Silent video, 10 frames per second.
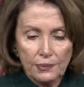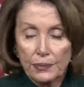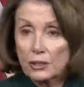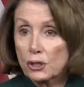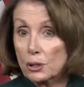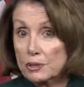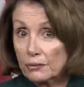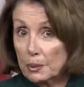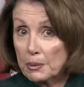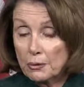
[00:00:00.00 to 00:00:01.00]
In terms
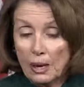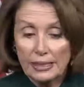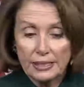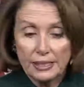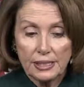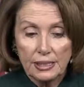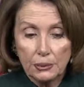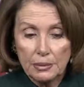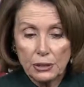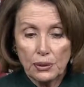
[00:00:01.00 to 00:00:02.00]
of
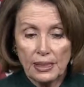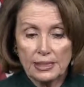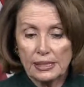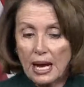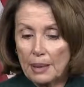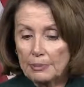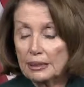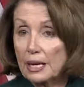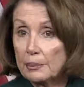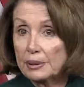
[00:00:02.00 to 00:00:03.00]
women's rights and Hobby
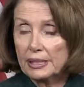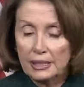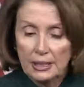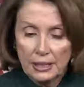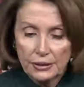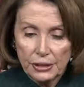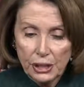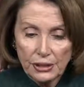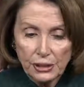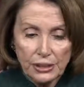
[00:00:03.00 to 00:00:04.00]
Lobby, the
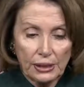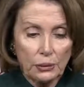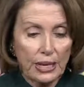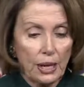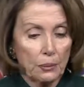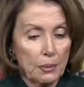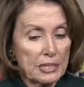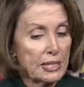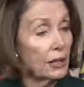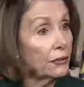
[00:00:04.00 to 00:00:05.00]
judge singled out
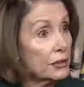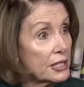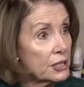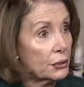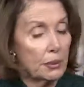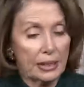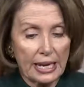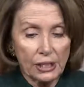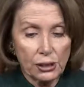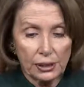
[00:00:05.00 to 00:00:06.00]
women's health for
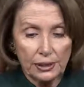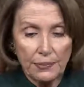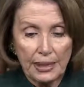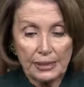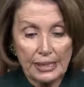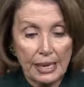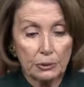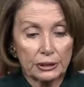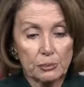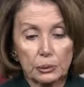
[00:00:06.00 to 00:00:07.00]
discrimination and
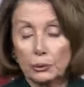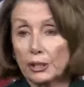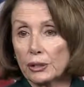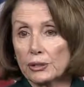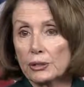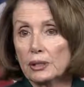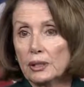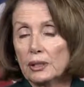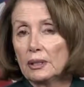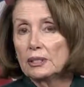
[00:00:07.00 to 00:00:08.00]
enabled employers
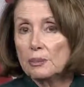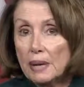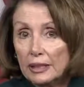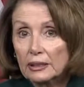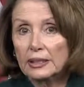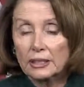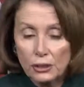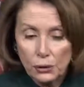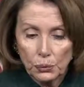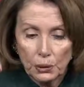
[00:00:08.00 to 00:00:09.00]
to meddle
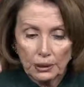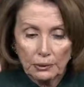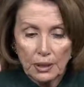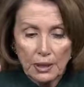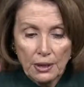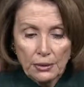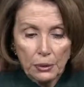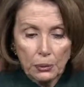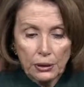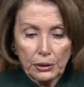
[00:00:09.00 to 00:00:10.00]
into their
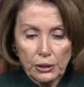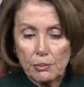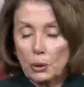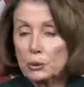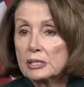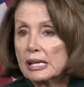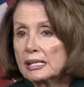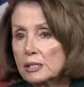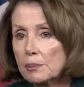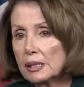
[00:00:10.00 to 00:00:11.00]
workers' most
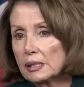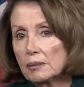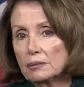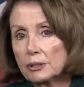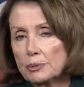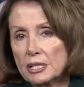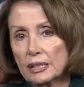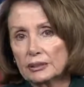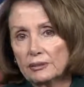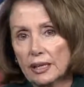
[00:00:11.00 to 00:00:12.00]
intimate
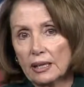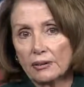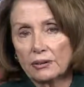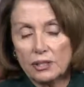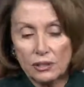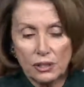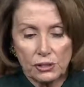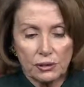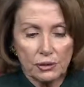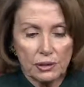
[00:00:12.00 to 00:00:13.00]
reproductive health
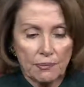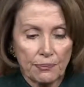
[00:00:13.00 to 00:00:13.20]
decisions.